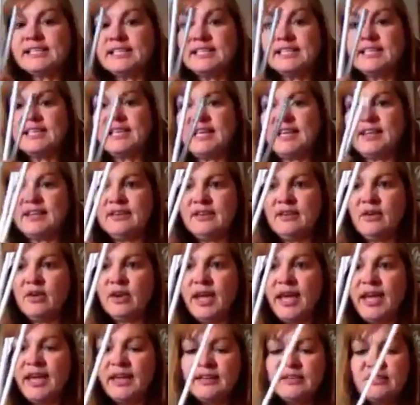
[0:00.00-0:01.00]
I didn't need.
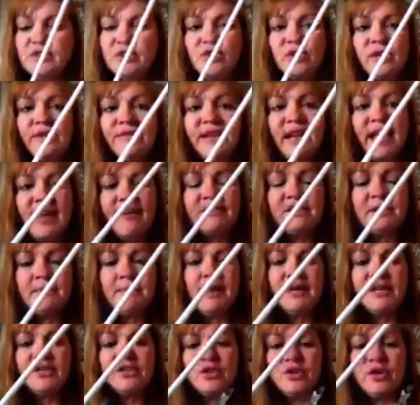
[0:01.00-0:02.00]
Okay, so you don't even have to
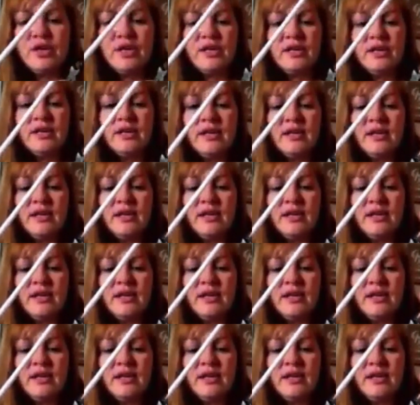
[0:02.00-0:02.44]
measure it.